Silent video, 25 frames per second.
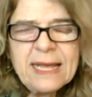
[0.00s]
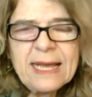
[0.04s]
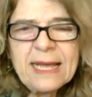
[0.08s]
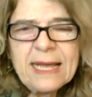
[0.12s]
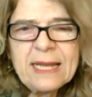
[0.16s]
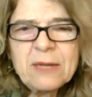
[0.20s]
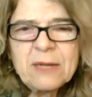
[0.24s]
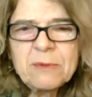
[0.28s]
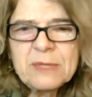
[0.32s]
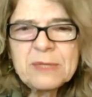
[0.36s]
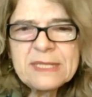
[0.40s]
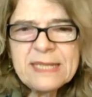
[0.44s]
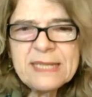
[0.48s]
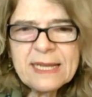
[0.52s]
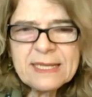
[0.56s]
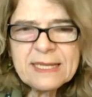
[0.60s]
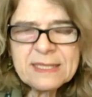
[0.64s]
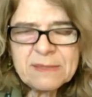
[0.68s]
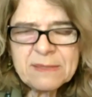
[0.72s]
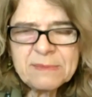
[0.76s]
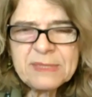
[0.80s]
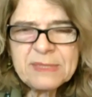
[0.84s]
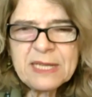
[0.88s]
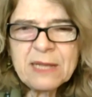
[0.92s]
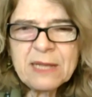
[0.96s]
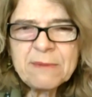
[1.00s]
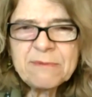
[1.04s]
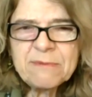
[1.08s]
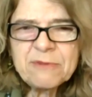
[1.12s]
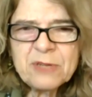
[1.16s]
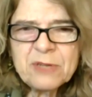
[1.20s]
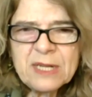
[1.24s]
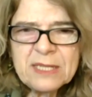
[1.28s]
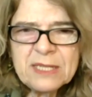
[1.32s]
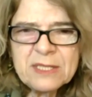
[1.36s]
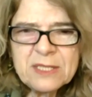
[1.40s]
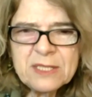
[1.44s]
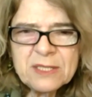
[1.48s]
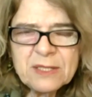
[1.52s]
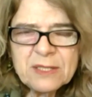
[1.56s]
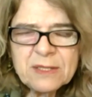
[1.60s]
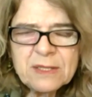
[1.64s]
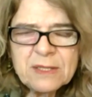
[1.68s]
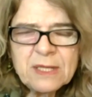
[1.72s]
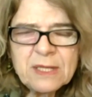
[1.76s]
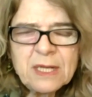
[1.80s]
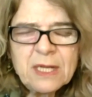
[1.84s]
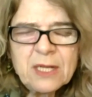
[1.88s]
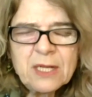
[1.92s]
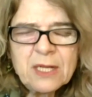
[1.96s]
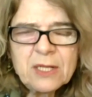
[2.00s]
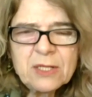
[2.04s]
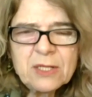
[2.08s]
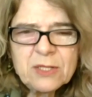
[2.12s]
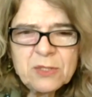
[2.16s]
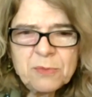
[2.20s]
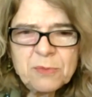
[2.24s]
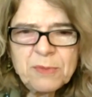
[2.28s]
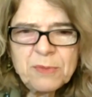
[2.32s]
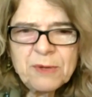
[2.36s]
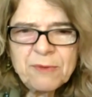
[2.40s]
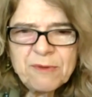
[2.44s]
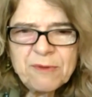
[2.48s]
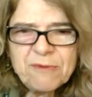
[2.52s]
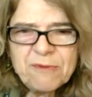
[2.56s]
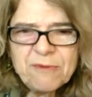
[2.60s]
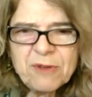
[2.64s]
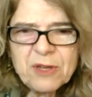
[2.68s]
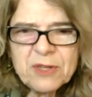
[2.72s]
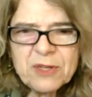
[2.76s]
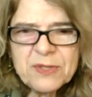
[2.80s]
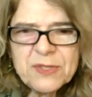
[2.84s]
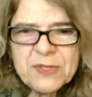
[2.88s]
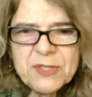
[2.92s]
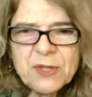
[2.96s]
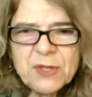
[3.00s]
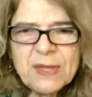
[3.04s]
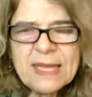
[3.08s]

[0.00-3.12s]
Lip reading: and it will take some time for that to be reversed.